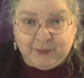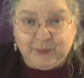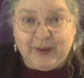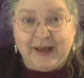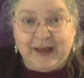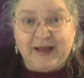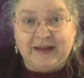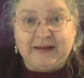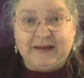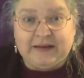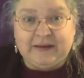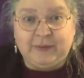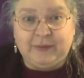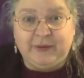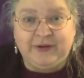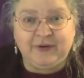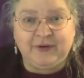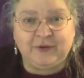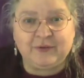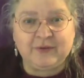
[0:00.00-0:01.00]
well,
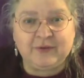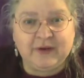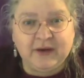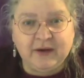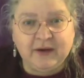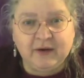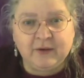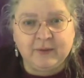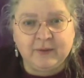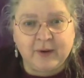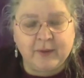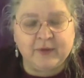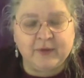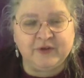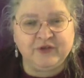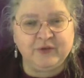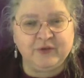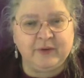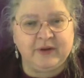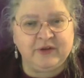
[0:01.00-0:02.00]
we don't really know what
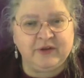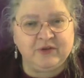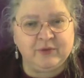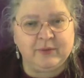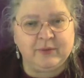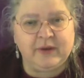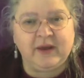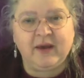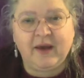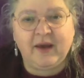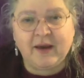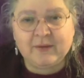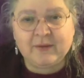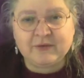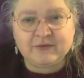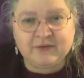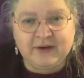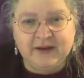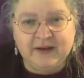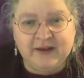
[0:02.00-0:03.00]
we're doing, do we? I
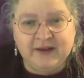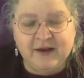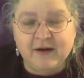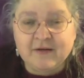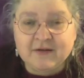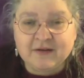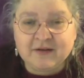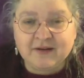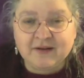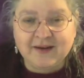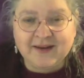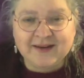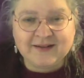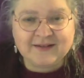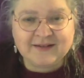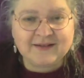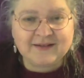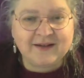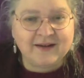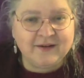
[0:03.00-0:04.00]
was really young
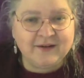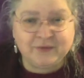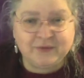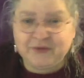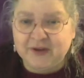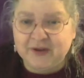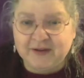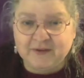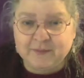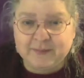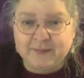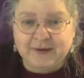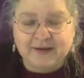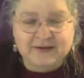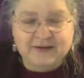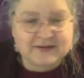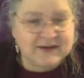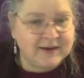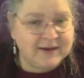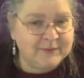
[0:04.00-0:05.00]
and I loved it,
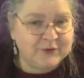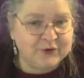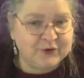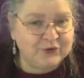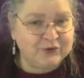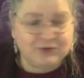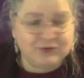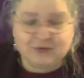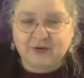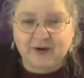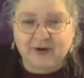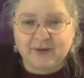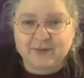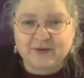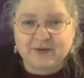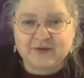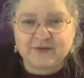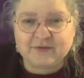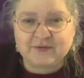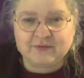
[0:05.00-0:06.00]
but I'm not sure I
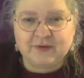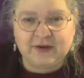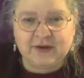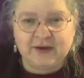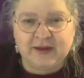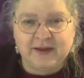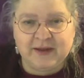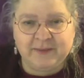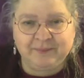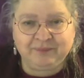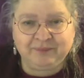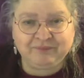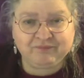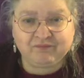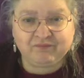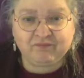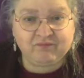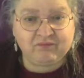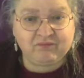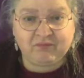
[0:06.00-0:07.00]
was really
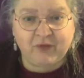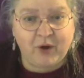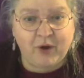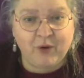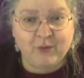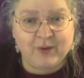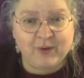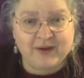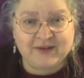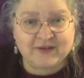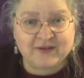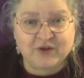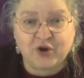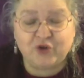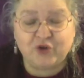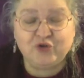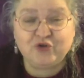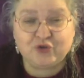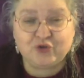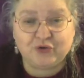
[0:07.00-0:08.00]
always
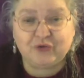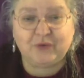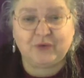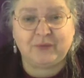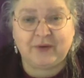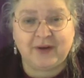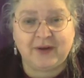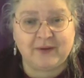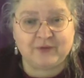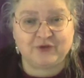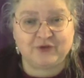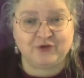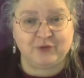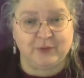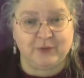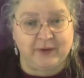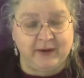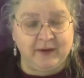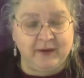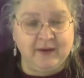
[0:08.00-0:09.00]
conscious of what I was
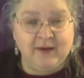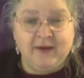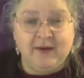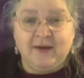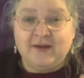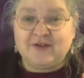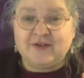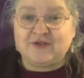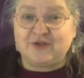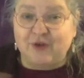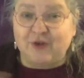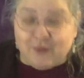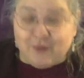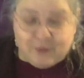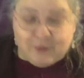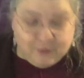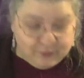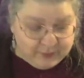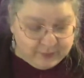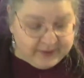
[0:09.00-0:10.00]
doing.
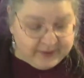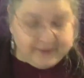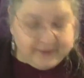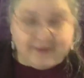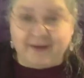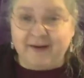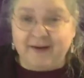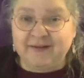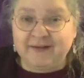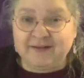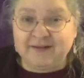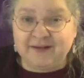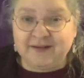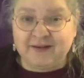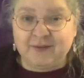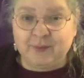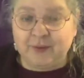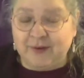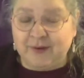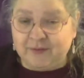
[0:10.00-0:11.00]
So when I
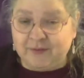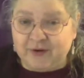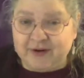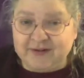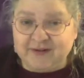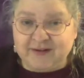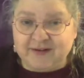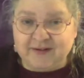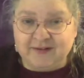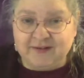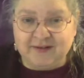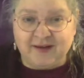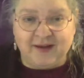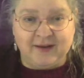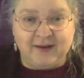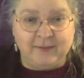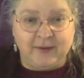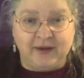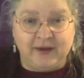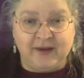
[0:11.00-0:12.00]
did whatever I did
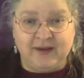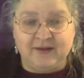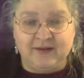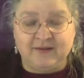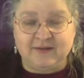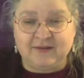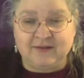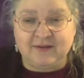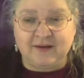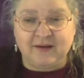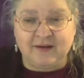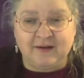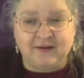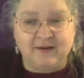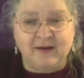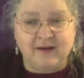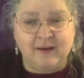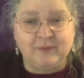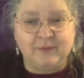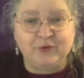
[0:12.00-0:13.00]
and my kids
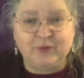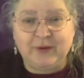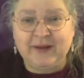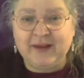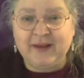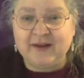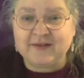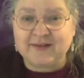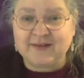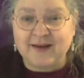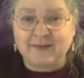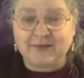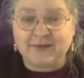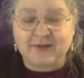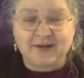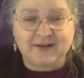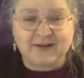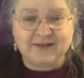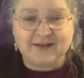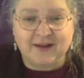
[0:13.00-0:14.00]
come 20 years
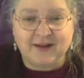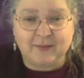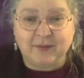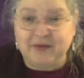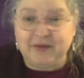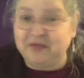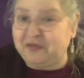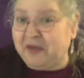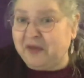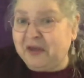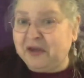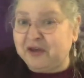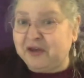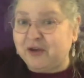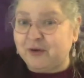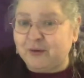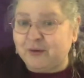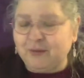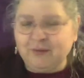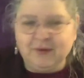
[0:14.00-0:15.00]
after that and tell me thank
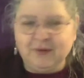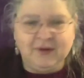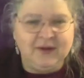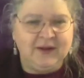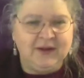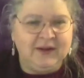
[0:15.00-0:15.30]
you,